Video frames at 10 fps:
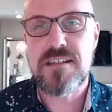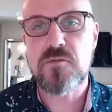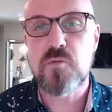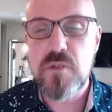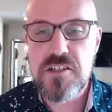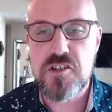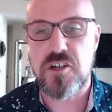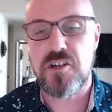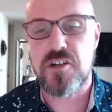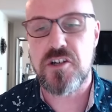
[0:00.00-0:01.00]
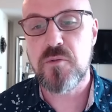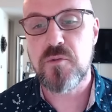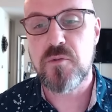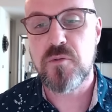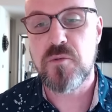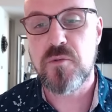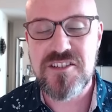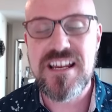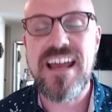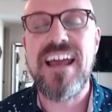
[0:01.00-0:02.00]

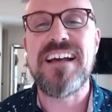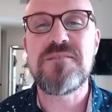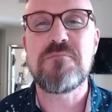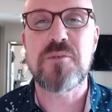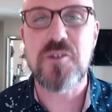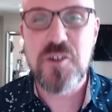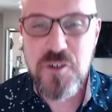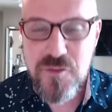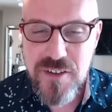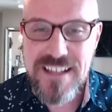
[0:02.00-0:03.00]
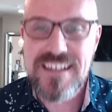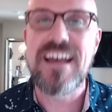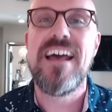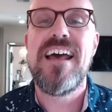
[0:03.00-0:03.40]
research has proven